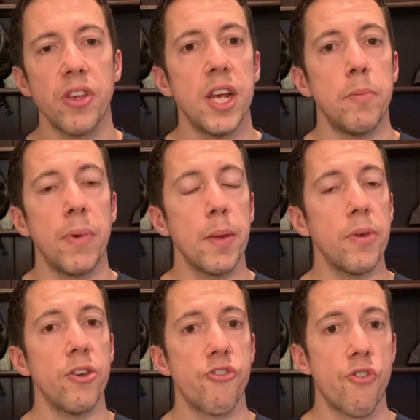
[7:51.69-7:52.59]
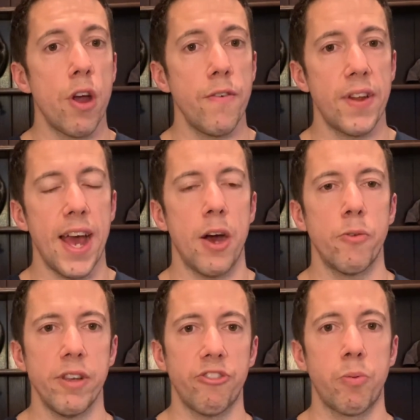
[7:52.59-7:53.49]
Maybe you drove an hour
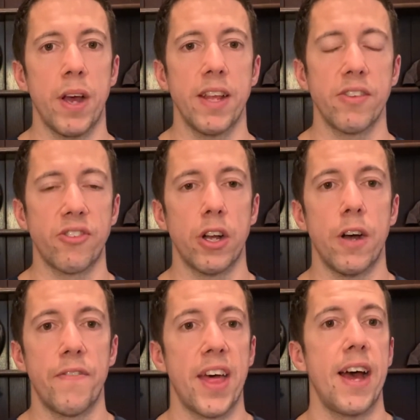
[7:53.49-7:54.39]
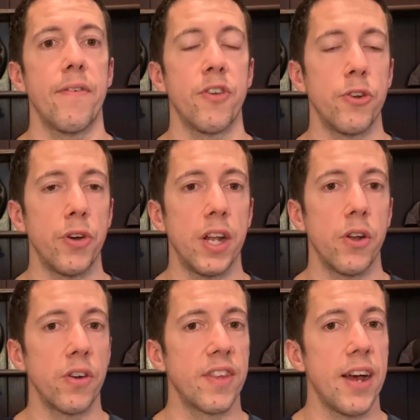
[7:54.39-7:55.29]
each way at the start of that if you're not in
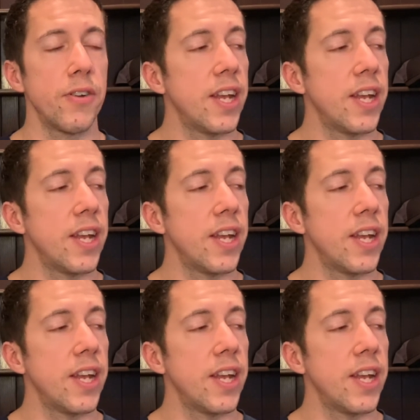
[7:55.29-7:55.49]
lockdown.